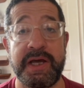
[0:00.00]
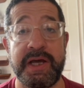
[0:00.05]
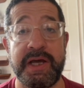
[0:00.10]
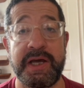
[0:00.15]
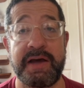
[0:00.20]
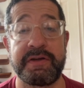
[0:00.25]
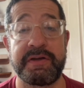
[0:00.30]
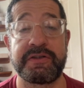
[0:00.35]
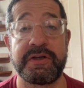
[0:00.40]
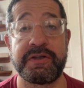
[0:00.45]

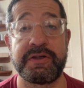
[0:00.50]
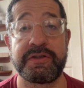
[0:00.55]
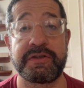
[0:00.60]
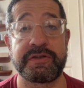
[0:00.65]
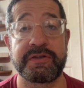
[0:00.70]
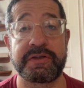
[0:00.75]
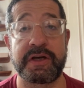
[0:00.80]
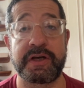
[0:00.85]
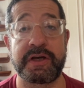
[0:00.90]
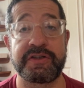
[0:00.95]
having a
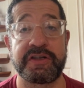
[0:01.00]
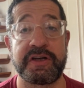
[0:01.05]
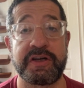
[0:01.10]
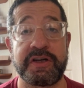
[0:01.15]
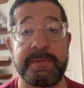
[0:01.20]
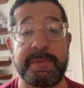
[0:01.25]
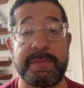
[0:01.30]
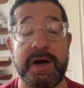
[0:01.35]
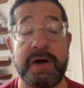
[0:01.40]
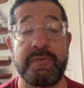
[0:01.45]
serious
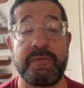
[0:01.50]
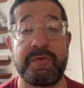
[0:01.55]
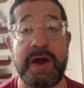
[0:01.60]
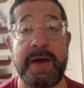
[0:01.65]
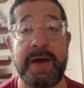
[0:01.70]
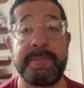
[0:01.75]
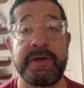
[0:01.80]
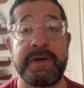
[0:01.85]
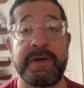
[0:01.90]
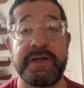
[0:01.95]
discussion about
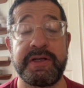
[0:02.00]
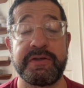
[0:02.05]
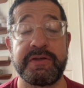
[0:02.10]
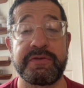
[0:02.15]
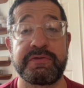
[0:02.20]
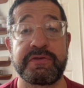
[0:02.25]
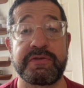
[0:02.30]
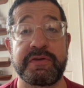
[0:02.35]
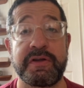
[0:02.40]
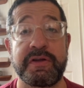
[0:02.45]

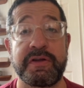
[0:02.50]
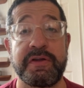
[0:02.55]
remedies